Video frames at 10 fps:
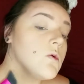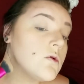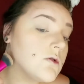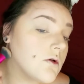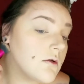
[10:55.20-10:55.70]

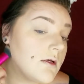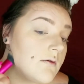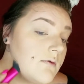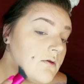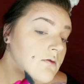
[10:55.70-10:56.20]
It's going to
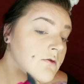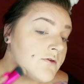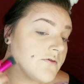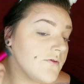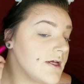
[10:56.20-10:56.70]
give your
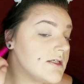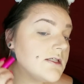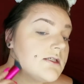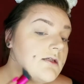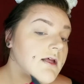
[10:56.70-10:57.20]

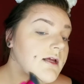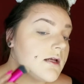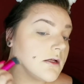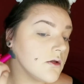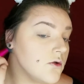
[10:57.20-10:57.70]
face like
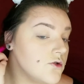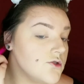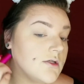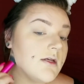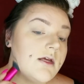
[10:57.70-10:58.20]
an
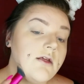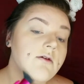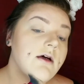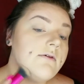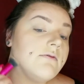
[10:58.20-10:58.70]
illusion that you
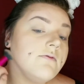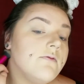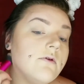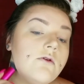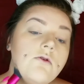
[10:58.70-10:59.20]
have
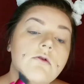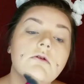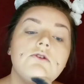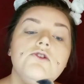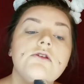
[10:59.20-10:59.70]

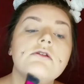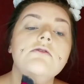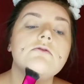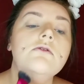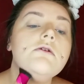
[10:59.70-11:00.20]
a
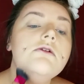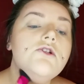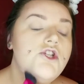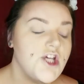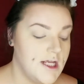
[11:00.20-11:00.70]
chiseled
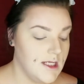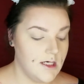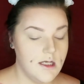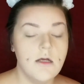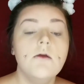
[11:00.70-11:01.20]
chin.